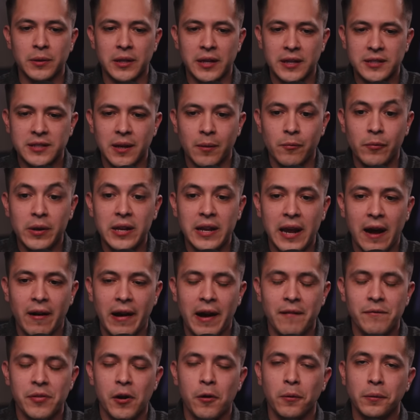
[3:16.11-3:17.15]
but except we now
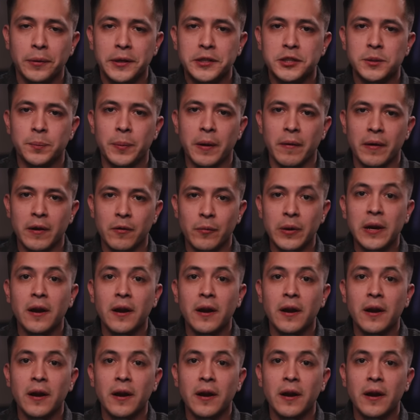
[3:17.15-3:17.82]
have the Holy Spirit.